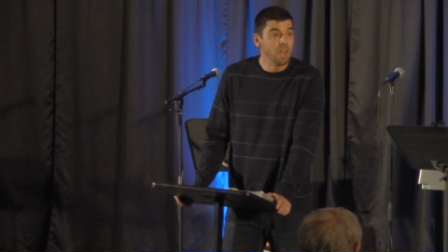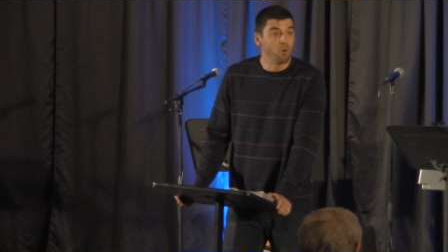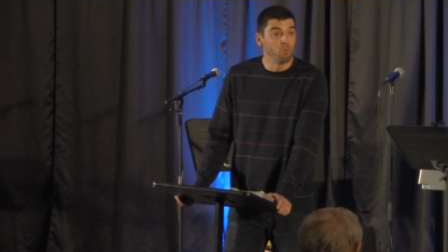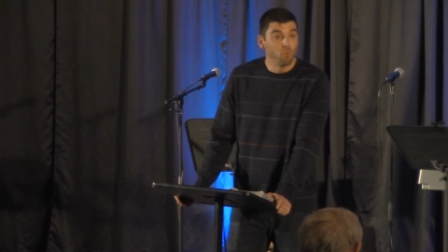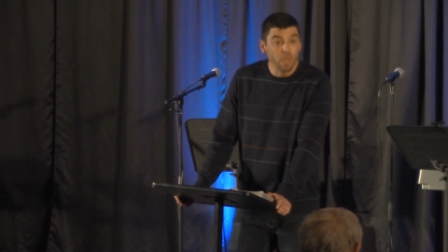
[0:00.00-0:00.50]

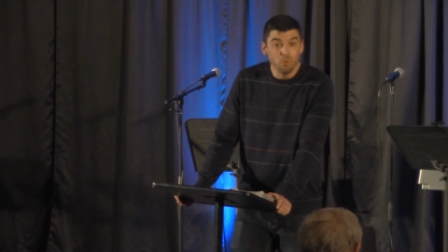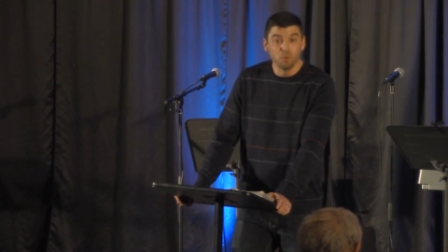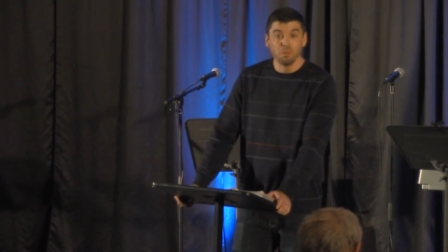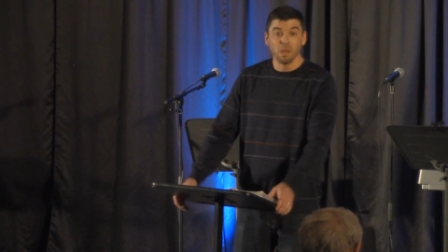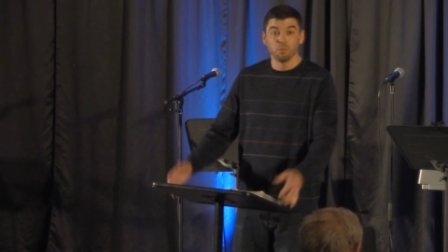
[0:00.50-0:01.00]
And we
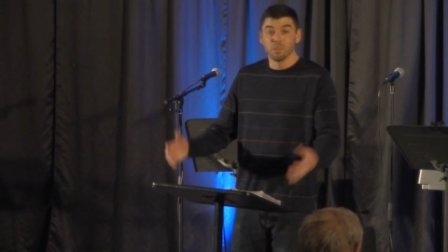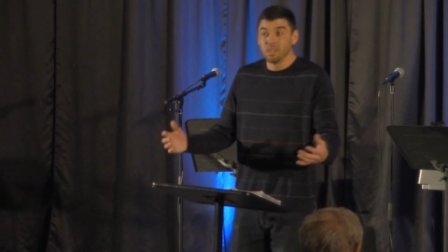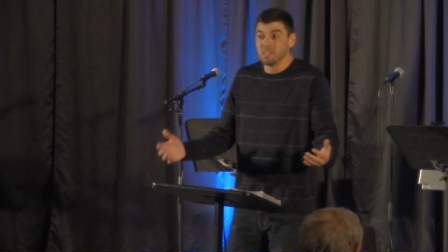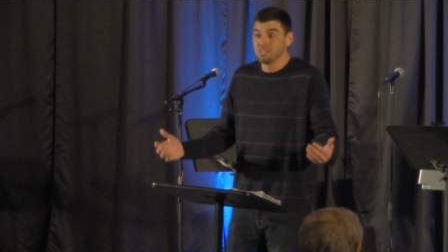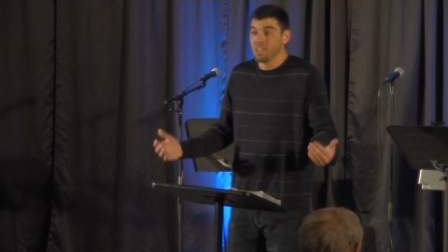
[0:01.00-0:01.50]
would be able
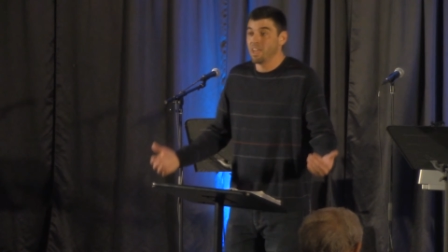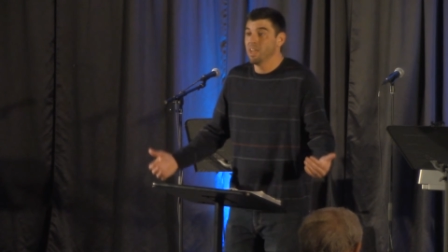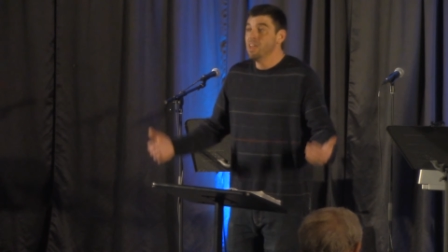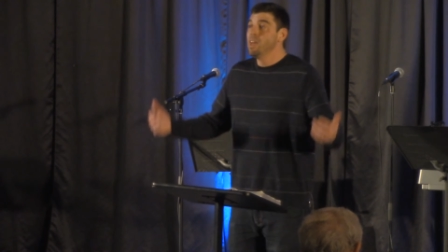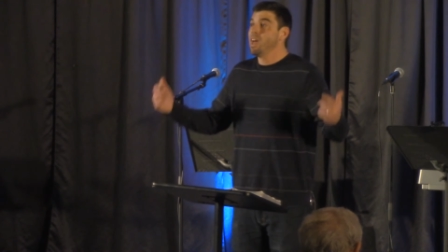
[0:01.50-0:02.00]
then to
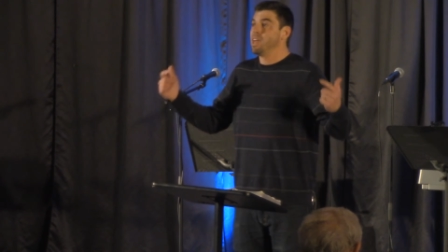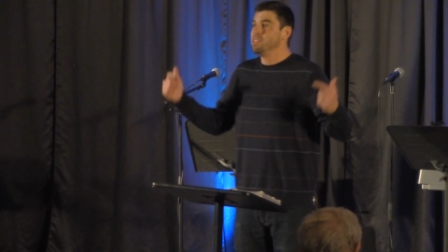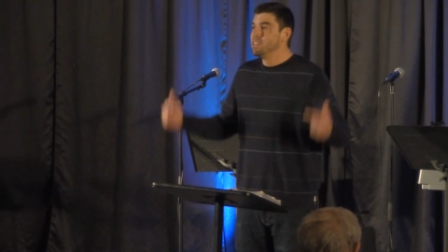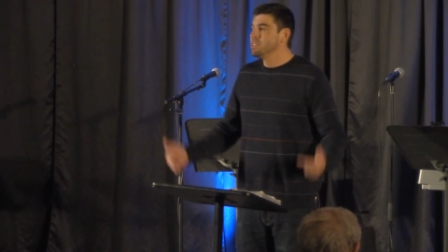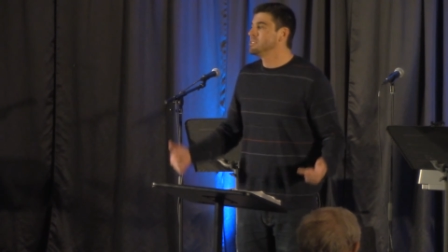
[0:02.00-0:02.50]
say,
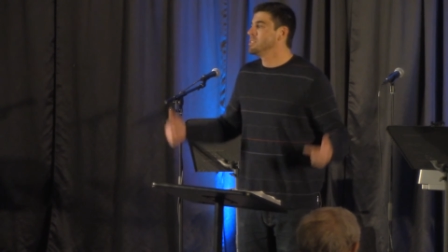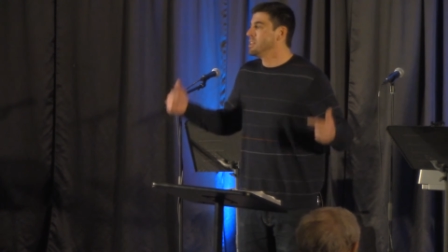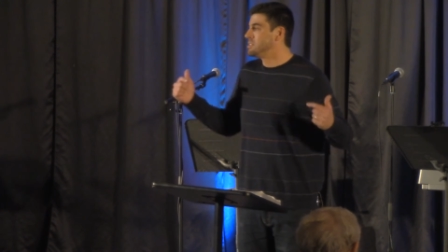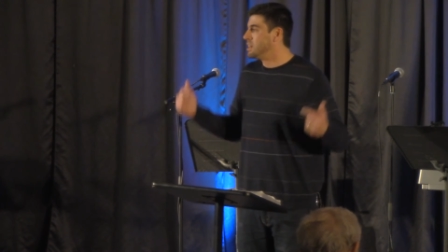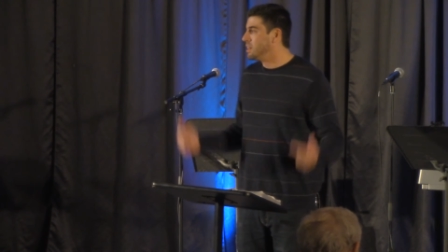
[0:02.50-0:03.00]
and this
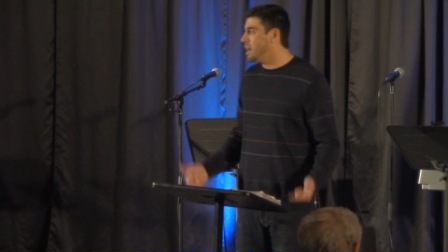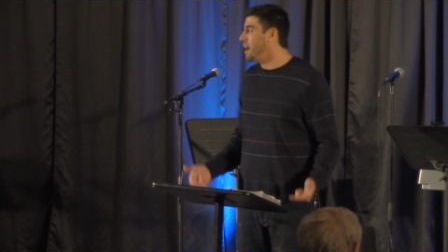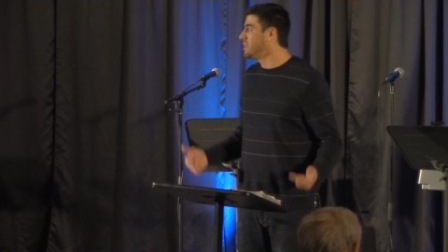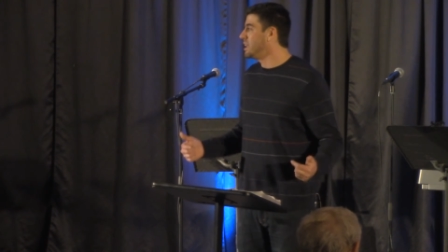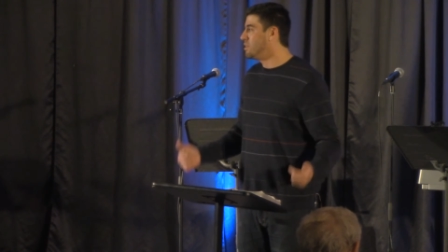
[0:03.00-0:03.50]
is the
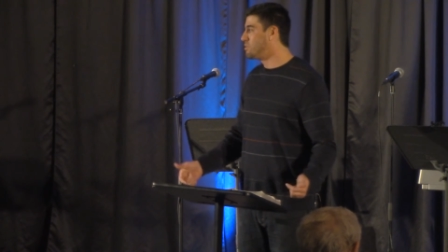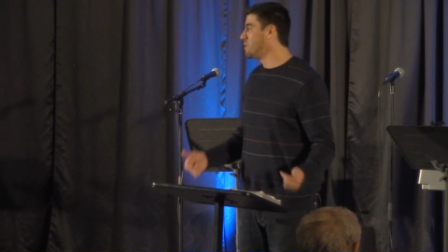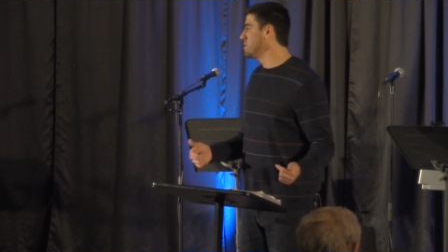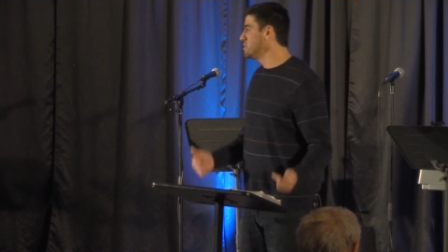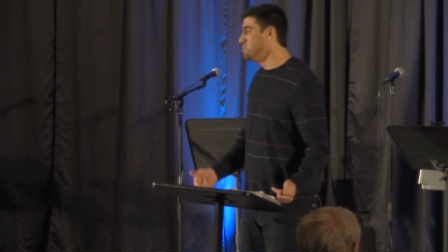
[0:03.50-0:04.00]
lot that you've
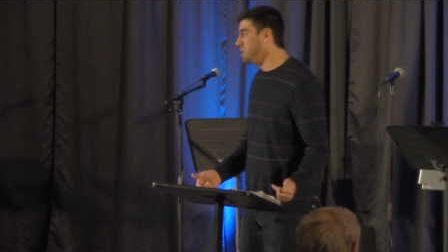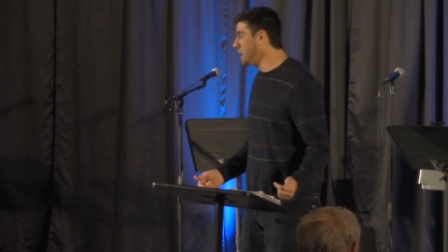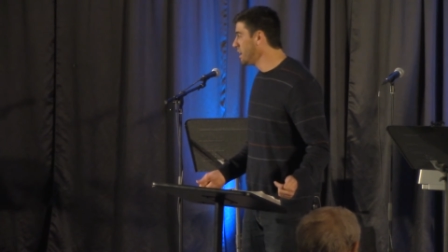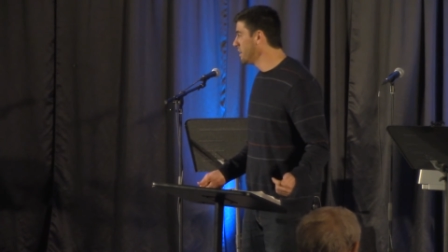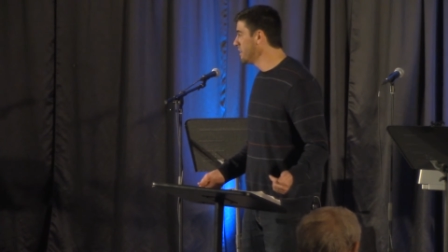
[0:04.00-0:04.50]
given to me.